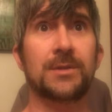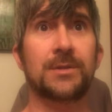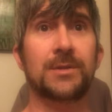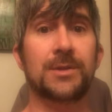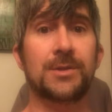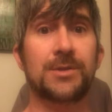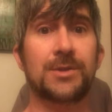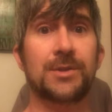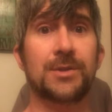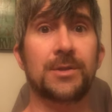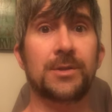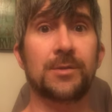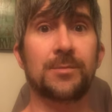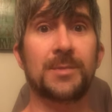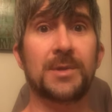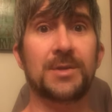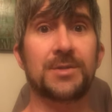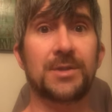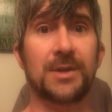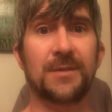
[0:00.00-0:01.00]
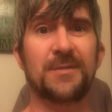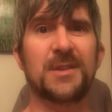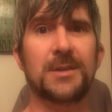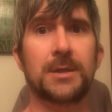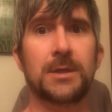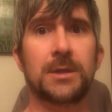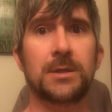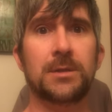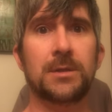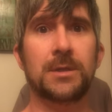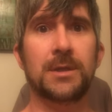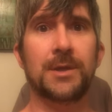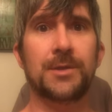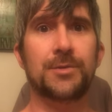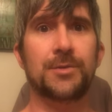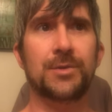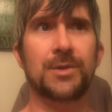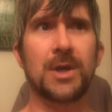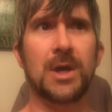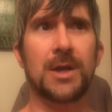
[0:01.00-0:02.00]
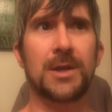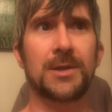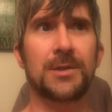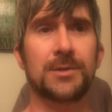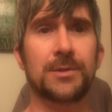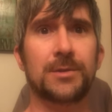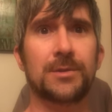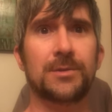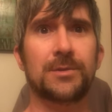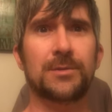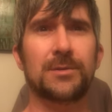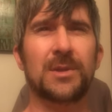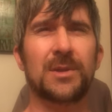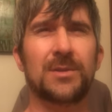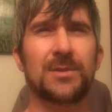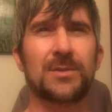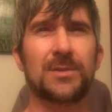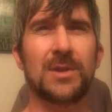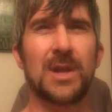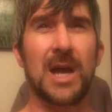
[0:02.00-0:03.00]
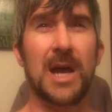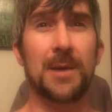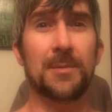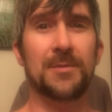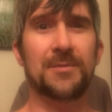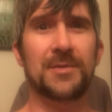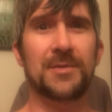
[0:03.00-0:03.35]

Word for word: this year he'll be 70 and you got it Habit